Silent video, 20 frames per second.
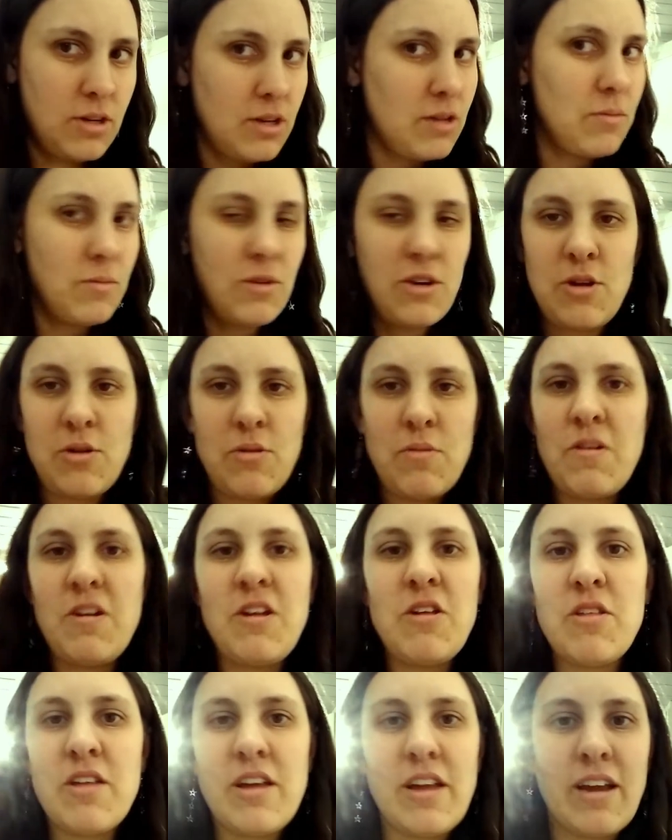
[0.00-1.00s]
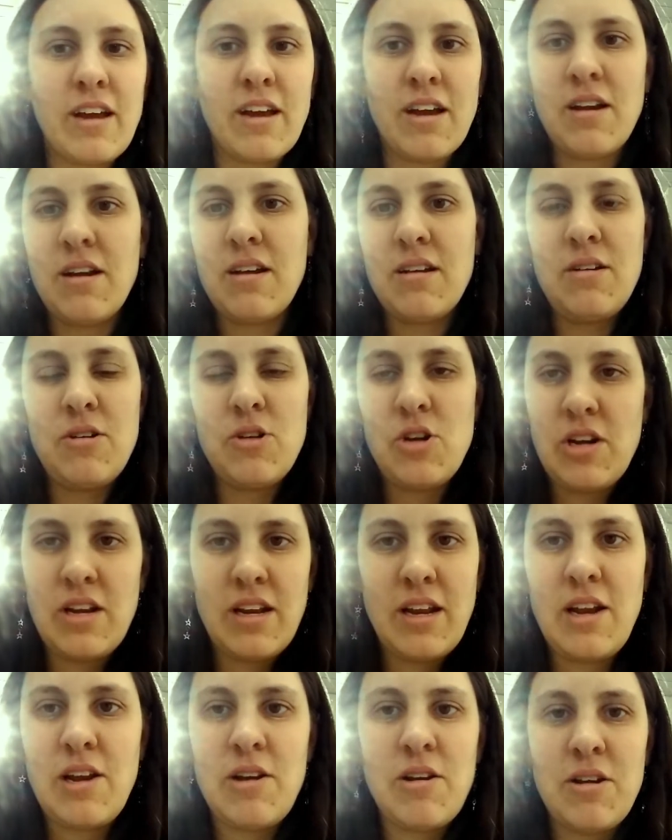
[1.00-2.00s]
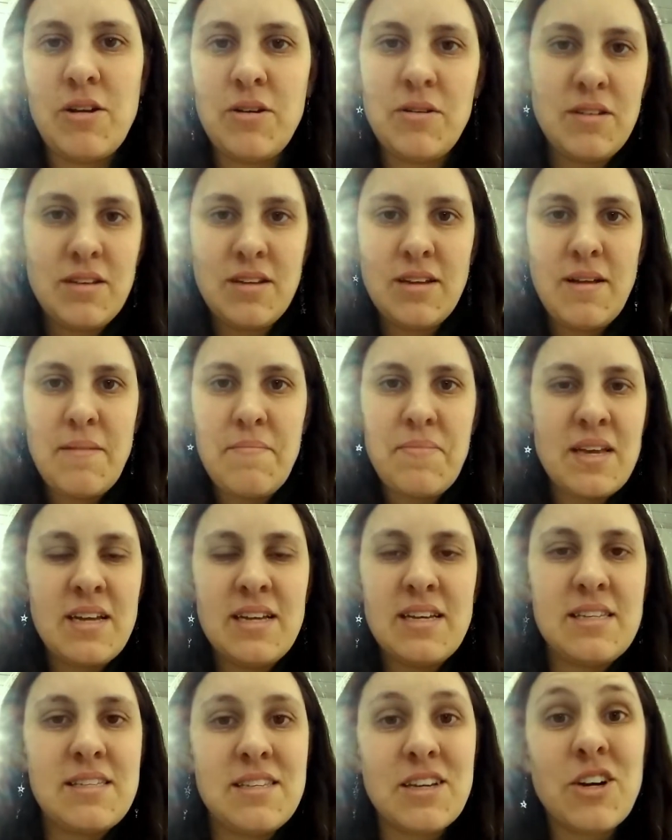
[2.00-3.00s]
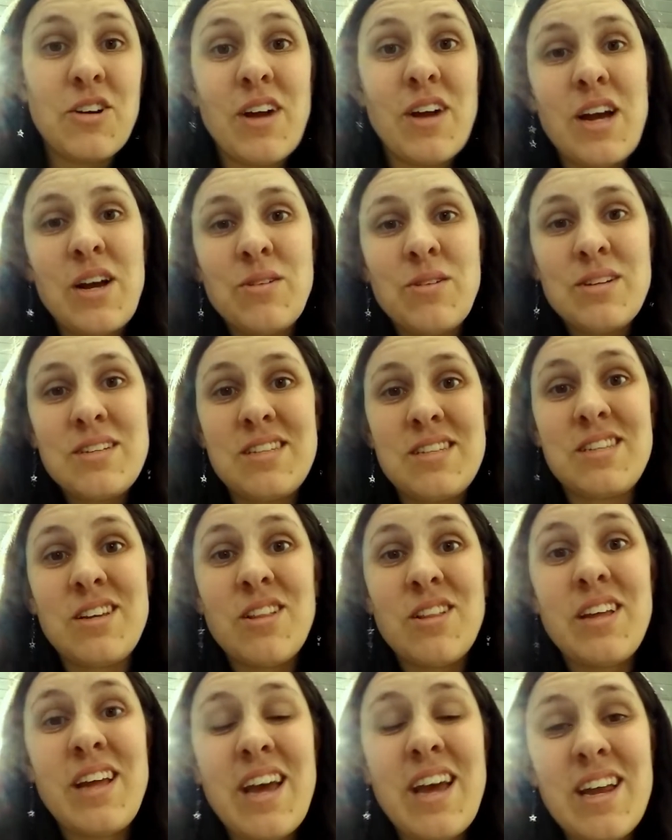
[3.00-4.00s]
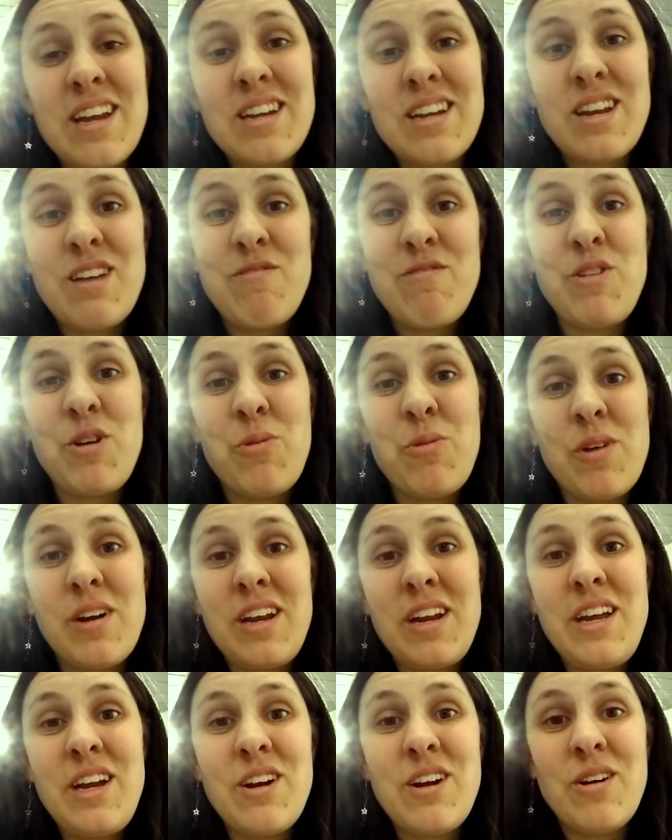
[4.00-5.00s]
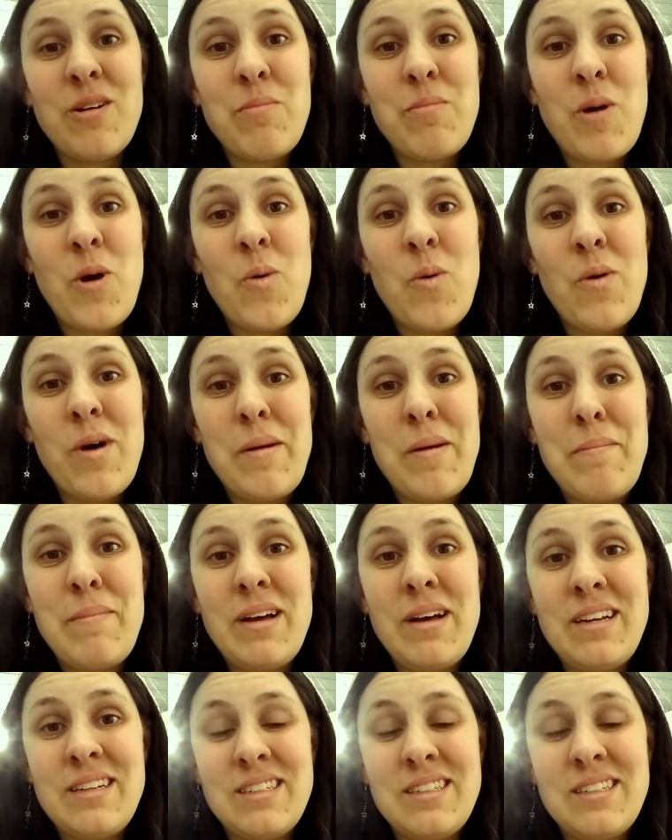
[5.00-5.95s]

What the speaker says: What do you think? I don't know. Stick around till the end if you want to hear a poem.